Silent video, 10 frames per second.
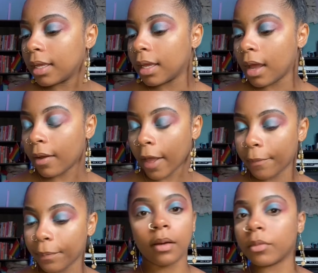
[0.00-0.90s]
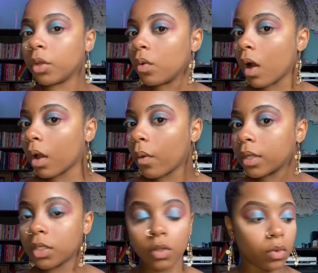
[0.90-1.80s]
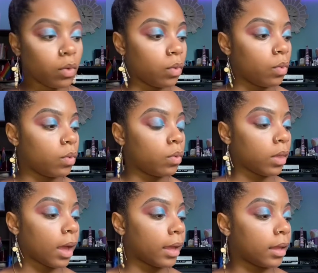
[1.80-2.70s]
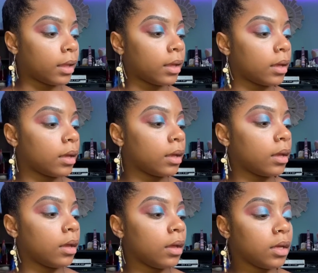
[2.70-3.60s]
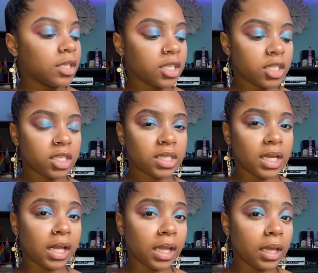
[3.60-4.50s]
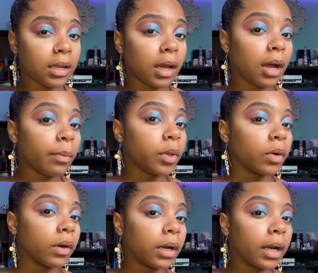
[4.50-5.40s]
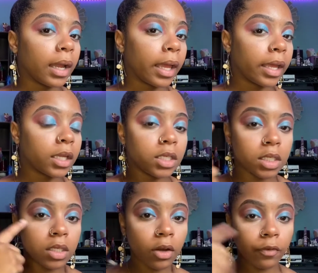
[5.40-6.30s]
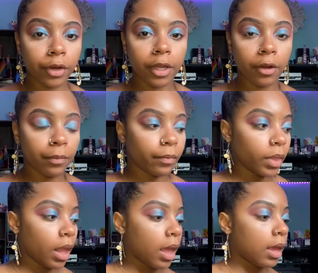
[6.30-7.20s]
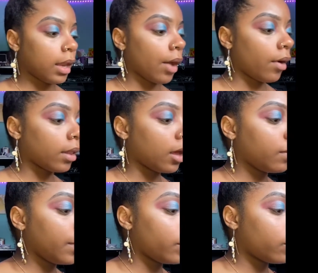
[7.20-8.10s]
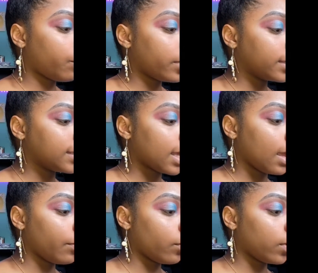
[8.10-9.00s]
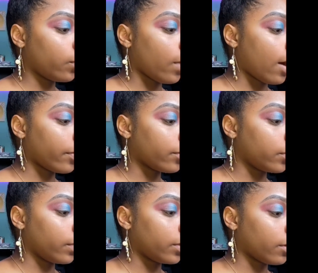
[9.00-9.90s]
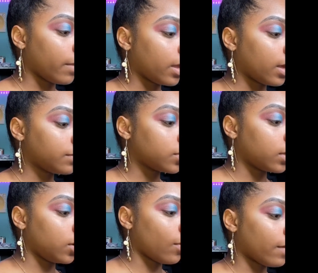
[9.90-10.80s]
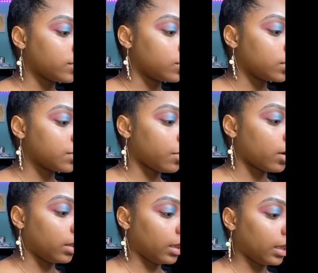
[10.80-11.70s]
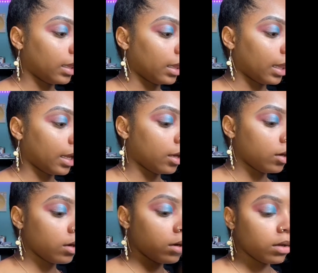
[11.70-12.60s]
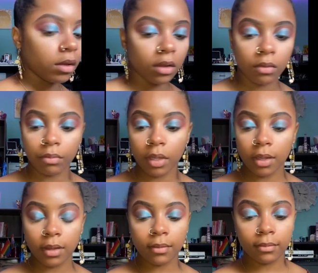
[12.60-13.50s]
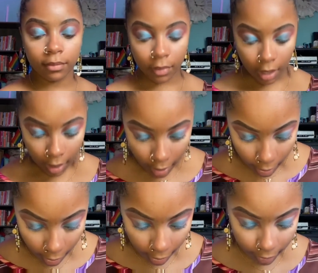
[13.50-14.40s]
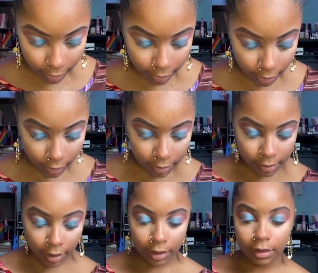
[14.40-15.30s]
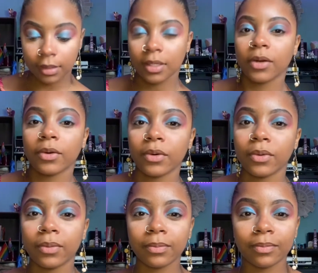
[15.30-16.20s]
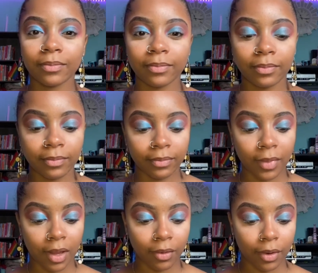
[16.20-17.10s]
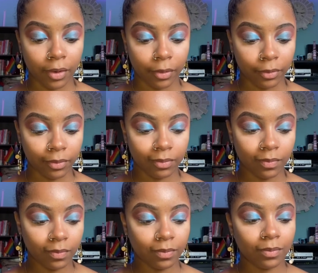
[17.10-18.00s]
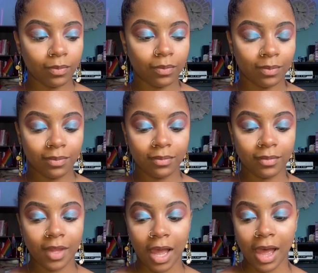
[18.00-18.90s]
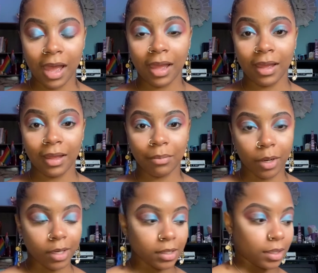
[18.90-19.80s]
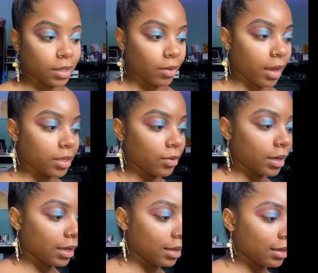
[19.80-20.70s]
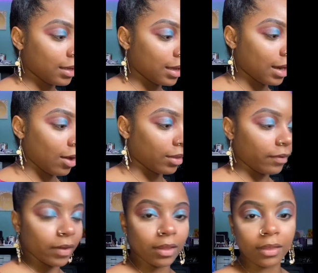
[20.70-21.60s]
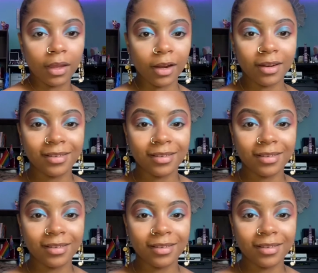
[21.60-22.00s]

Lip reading: Okay, You are going to like just clean up your edge over here. Now, a lot of people put tape on while they're doing their makeup so they don't do this part later. But I think that looks like so, I don't know. I personally don't like doing it, and I'll leave it there.